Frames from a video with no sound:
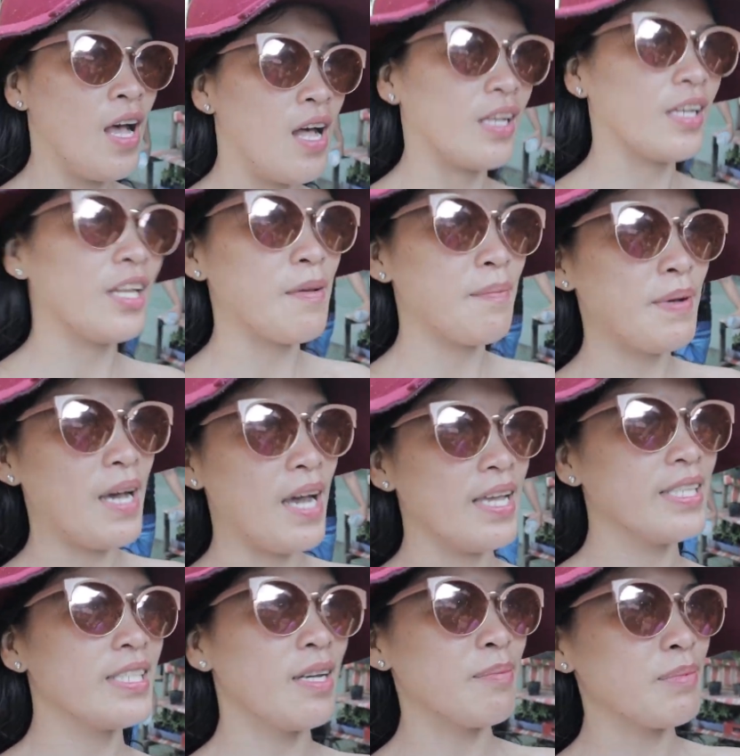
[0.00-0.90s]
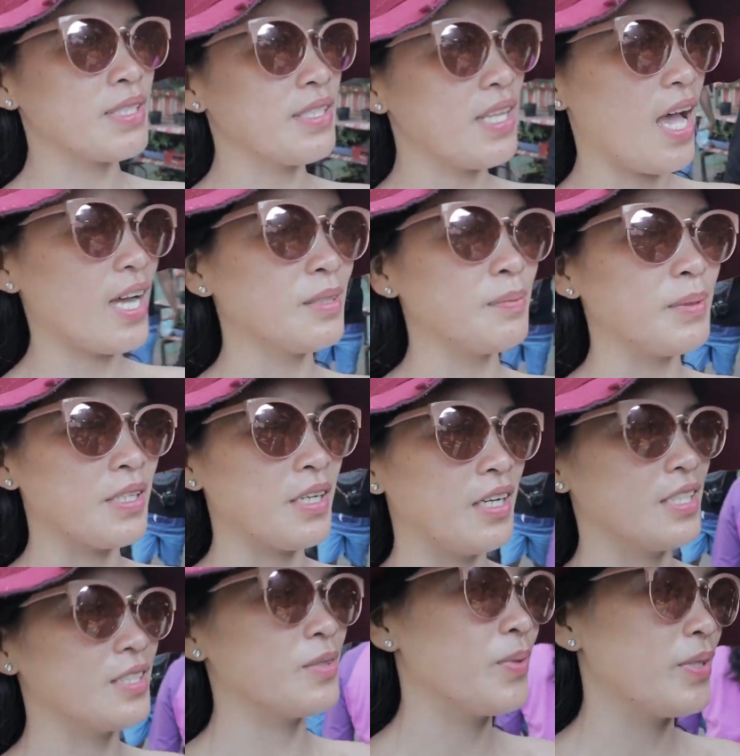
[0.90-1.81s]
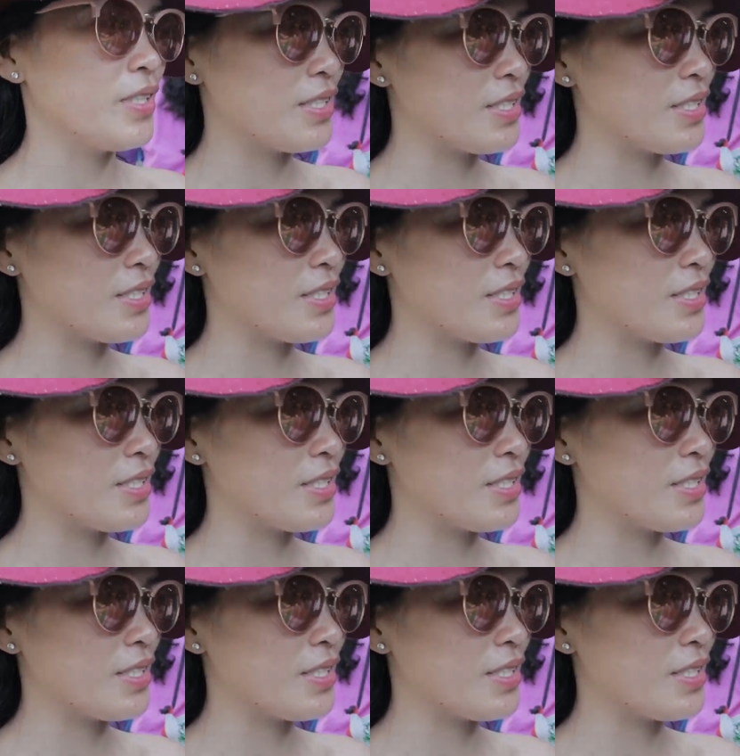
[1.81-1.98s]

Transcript: we're gonna buy some snacks because we're